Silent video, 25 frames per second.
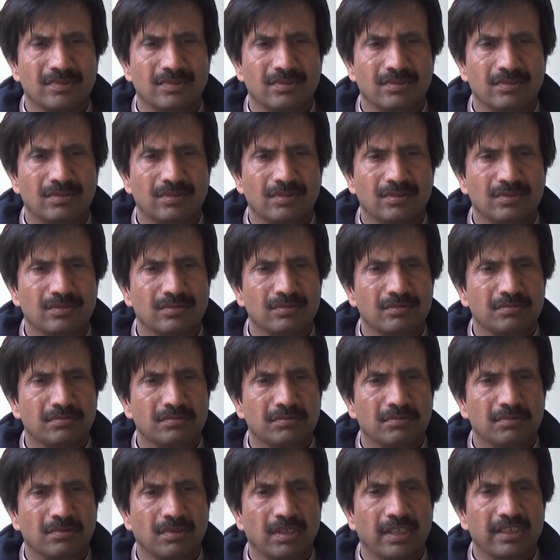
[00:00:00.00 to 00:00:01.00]

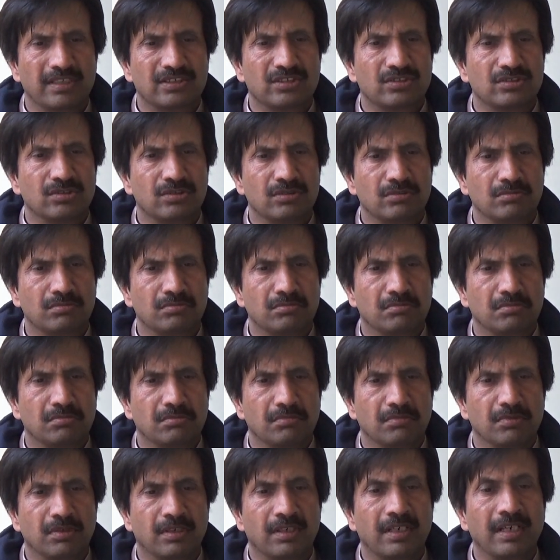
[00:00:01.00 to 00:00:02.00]
uh, like
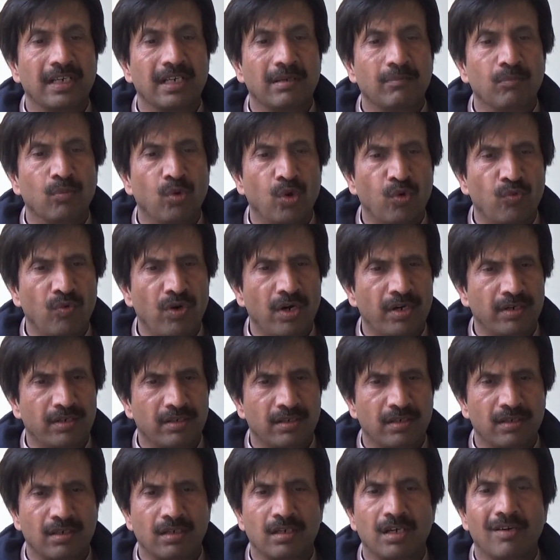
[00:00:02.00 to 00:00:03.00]
drink more
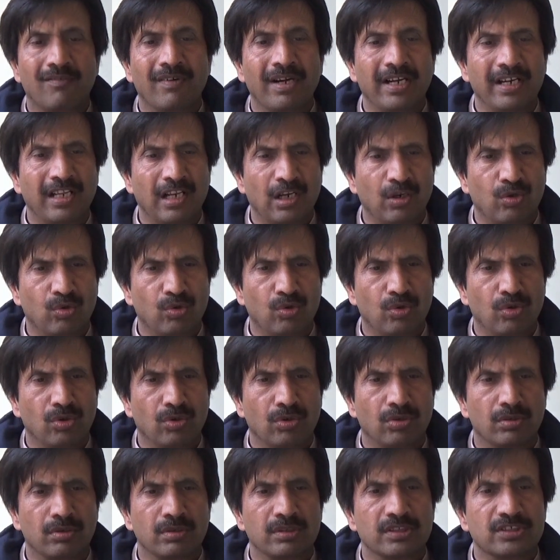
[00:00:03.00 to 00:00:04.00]
water, avoid
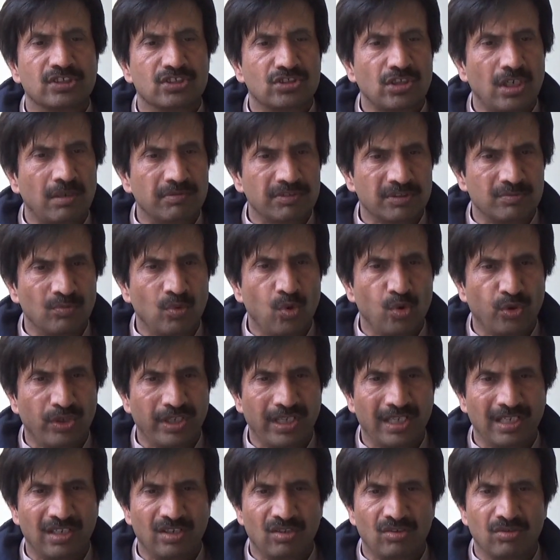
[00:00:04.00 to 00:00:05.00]
alcohol, stop
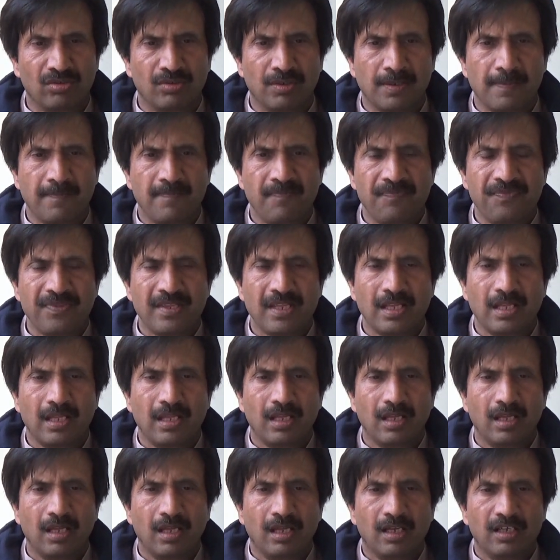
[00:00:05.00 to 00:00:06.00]
smoking, you know.
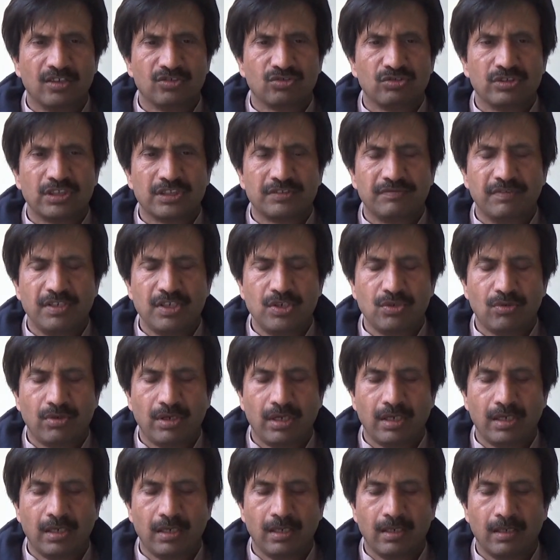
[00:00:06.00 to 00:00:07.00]
So this way you
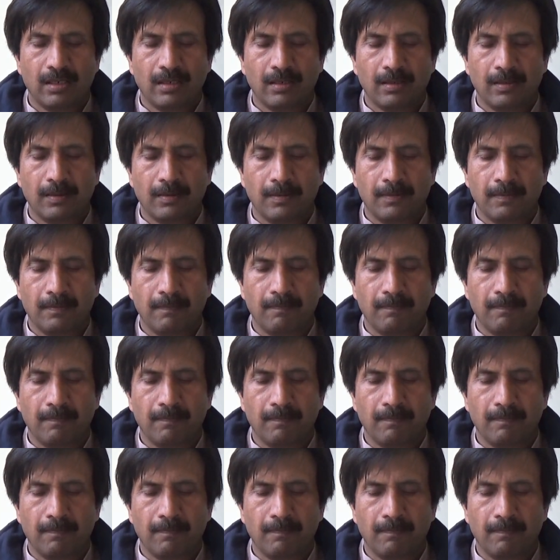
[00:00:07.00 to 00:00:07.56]
can uh,